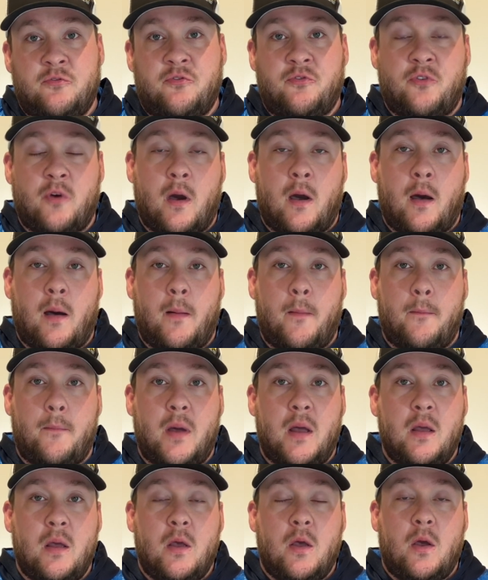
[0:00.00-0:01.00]

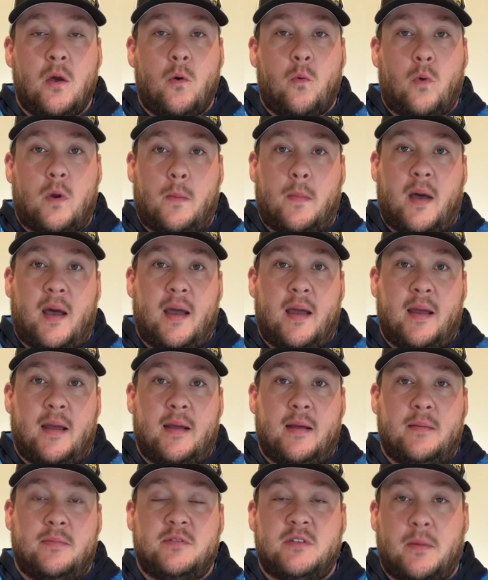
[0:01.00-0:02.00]
from one of
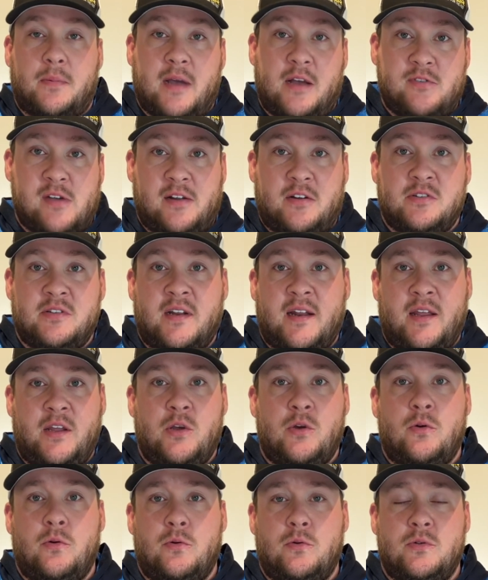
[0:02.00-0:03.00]
my subcontractors that I
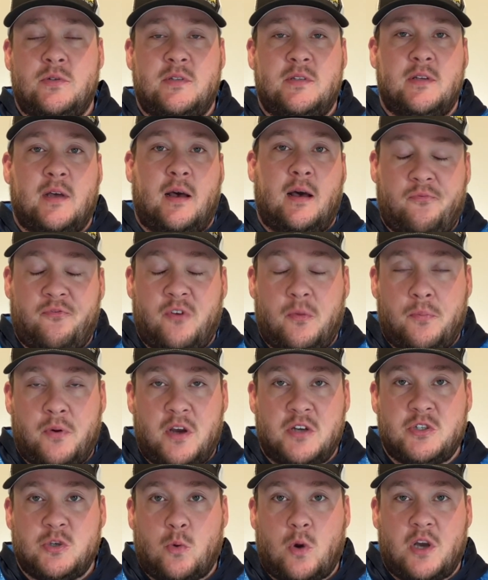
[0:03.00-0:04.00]
use for
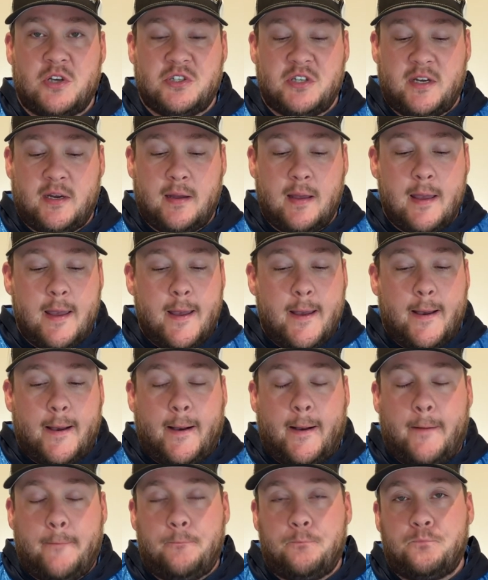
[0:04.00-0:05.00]
pressure washing,
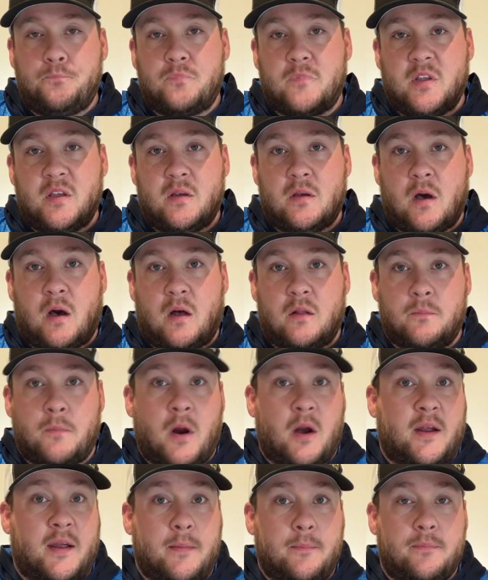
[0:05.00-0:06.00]
called
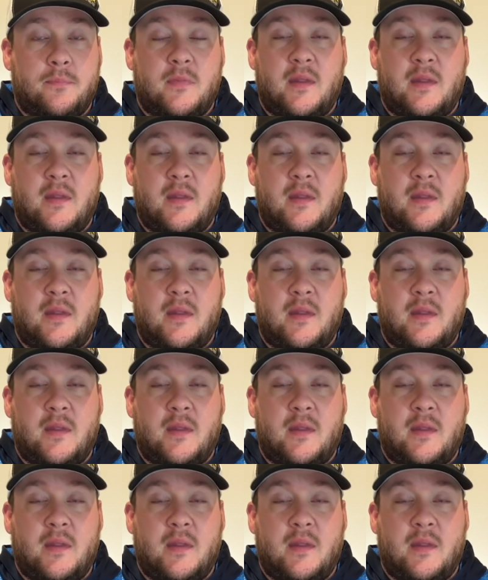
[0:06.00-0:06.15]
Market.